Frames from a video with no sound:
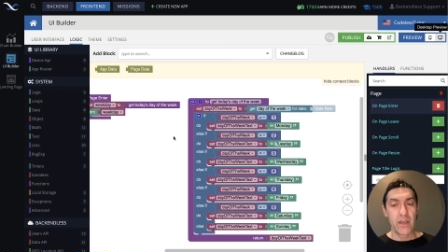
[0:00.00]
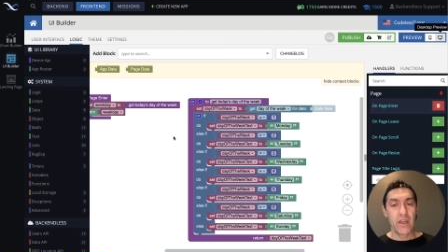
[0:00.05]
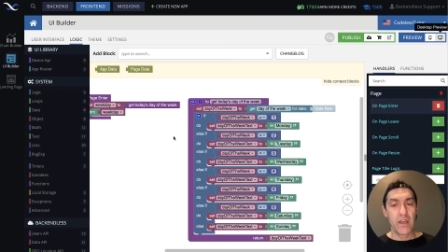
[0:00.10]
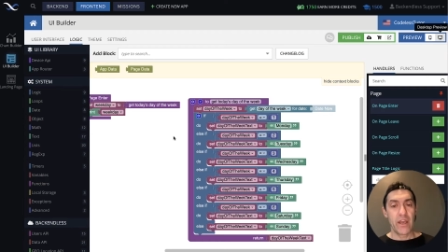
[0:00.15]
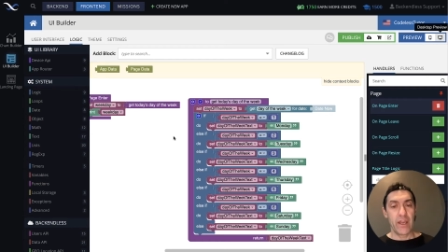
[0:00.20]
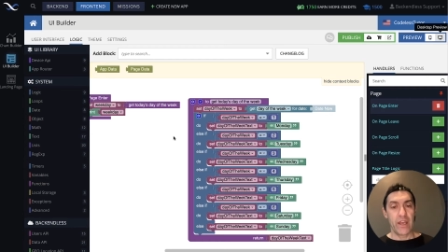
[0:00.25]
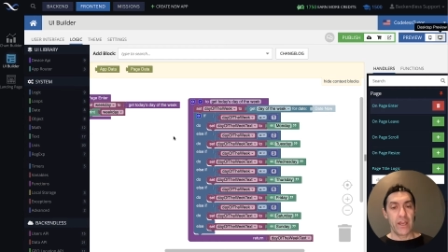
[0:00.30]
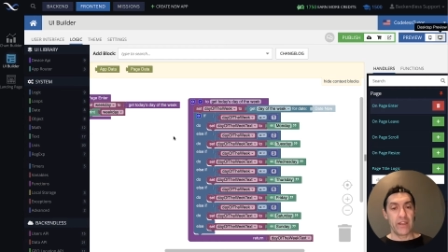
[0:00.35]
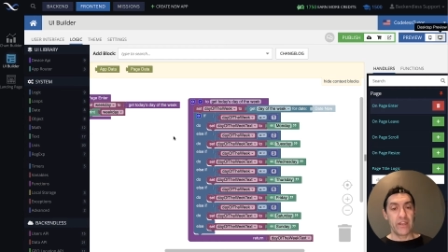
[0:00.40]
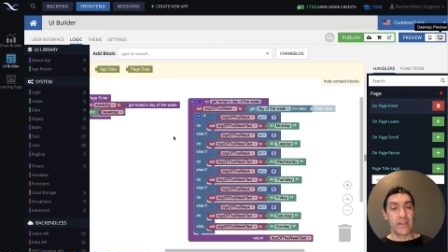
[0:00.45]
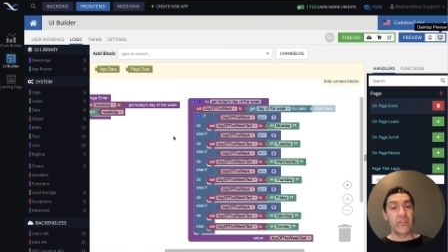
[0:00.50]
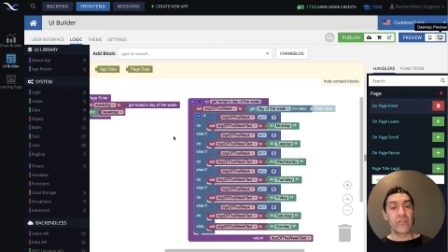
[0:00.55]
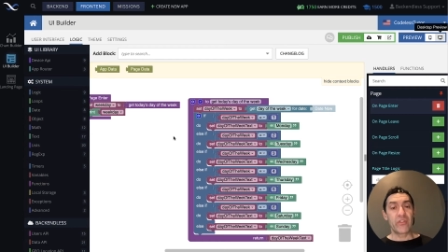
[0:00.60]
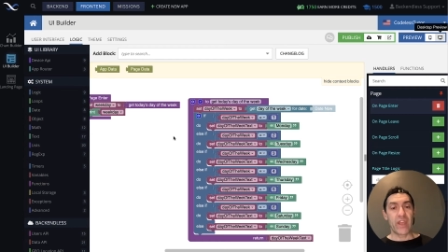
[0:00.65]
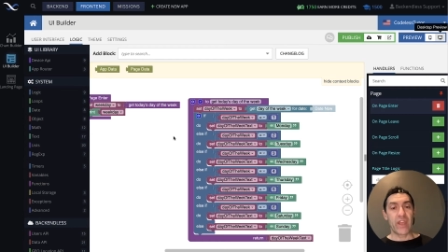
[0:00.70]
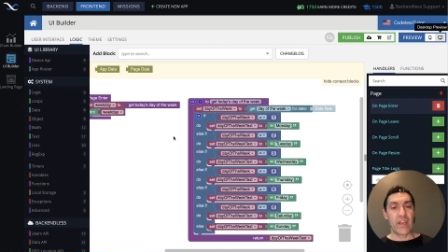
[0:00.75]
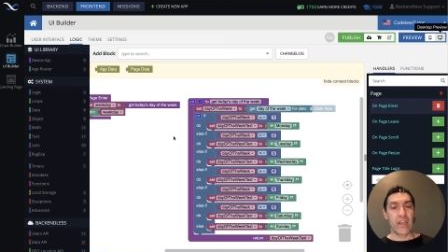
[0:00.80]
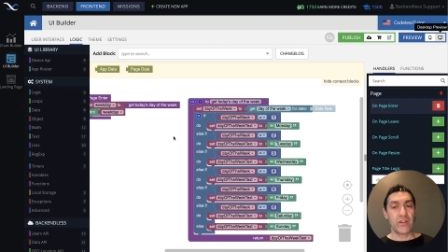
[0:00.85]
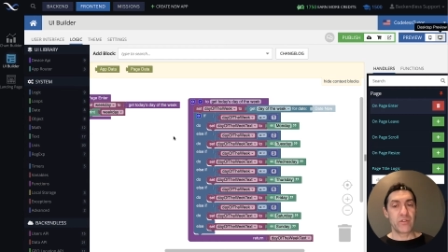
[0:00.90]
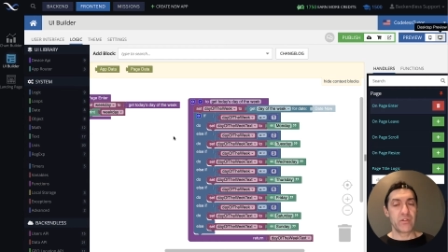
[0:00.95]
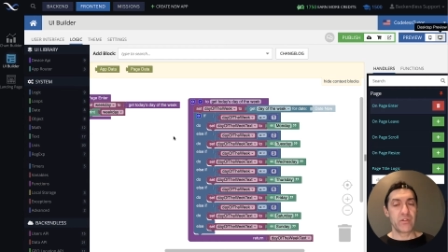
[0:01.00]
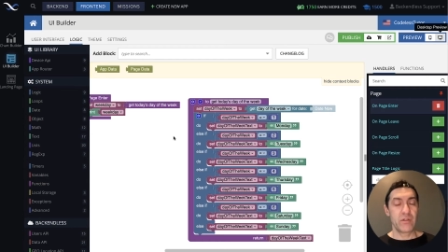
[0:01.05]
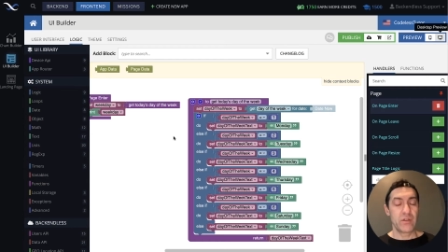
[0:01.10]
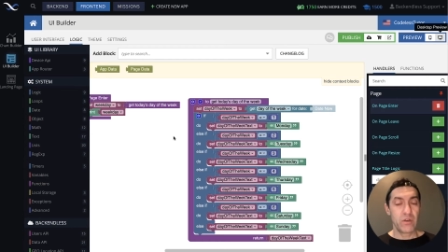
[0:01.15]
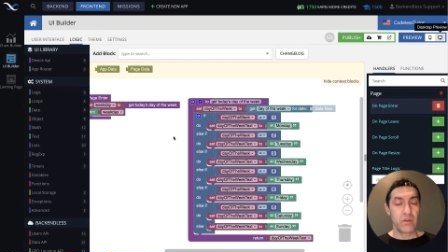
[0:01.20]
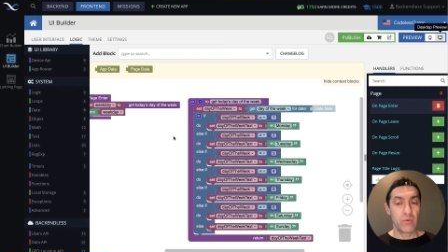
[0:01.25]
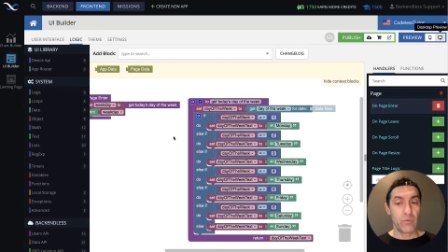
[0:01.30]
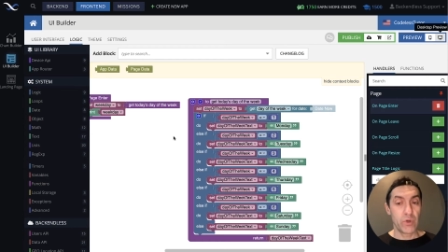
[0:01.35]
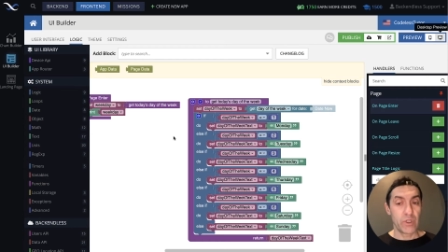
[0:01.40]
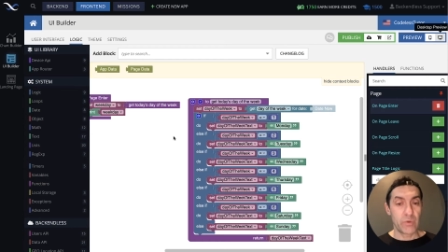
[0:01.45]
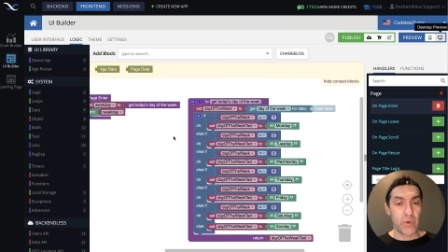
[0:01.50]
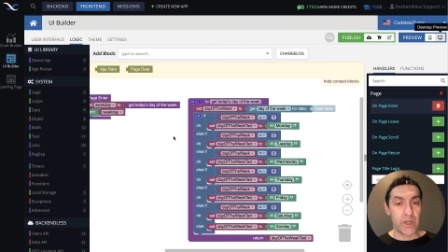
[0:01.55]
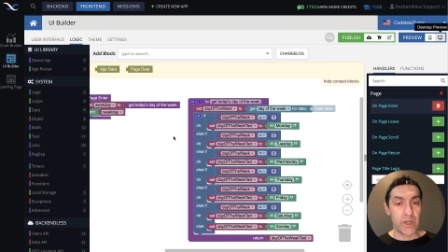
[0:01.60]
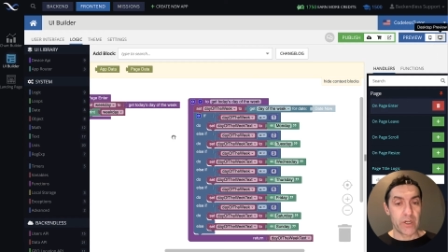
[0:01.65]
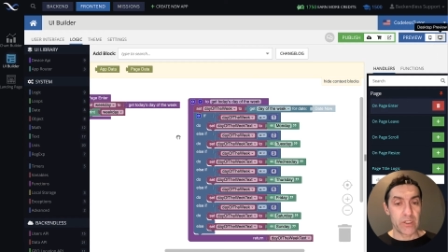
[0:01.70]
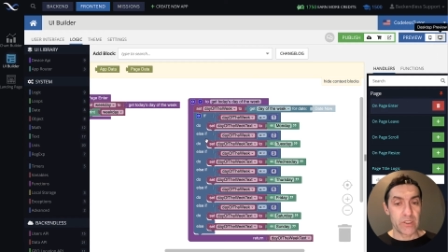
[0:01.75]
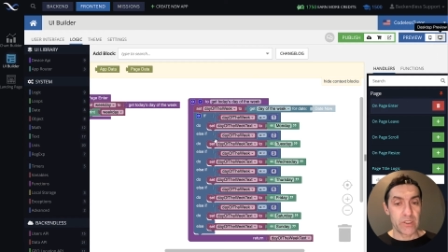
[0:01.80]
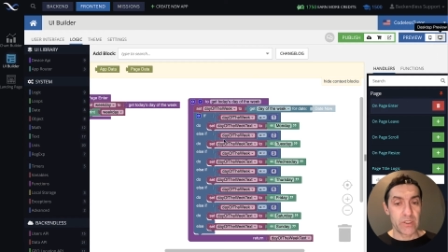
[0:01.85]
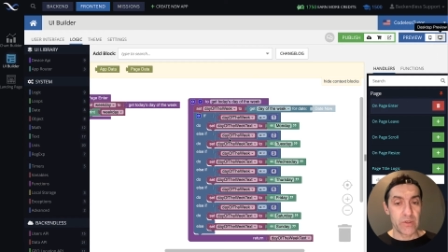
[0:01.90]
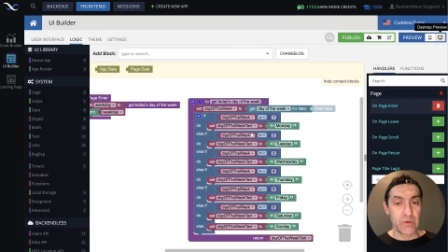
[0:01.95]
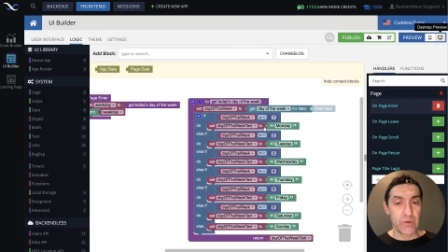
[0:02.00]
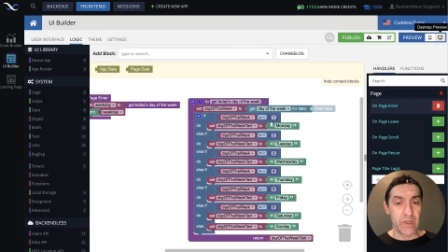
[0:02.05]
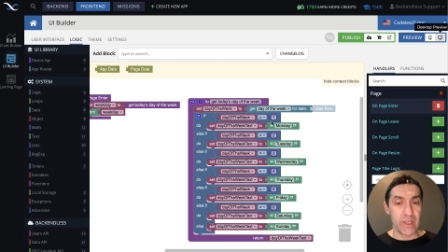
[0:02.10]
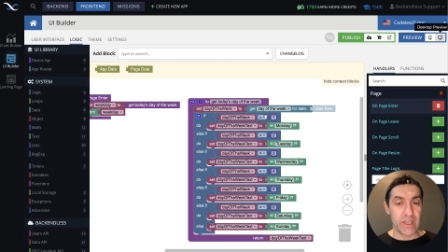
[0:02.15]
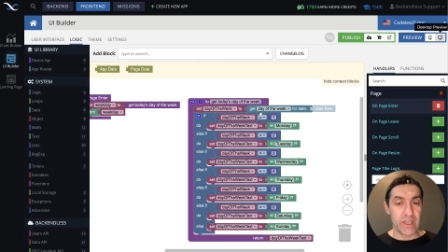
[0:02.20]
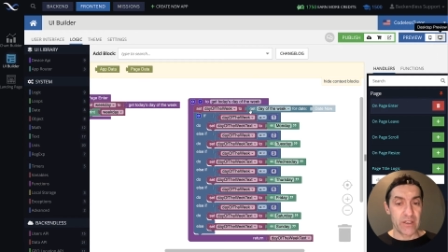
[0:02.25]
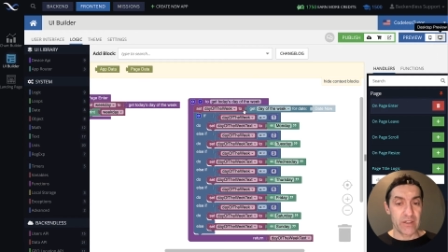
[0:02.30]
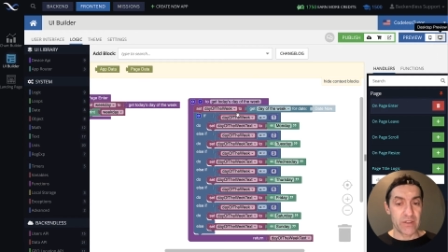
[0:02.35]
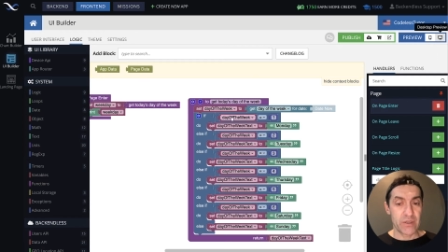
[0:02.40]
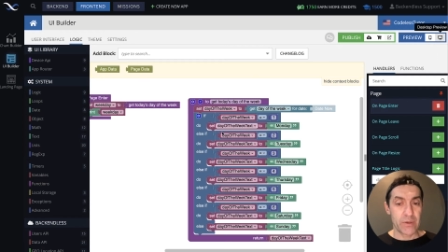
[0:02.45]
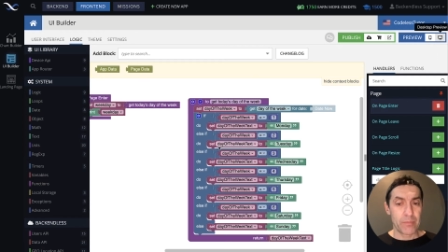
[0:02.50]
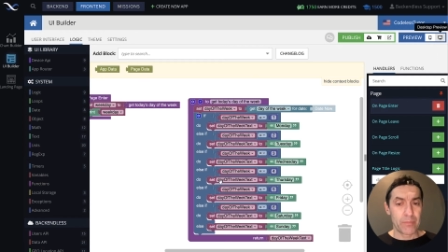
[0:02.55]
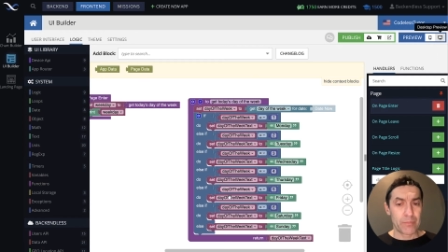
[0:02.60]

In this case, what we could do is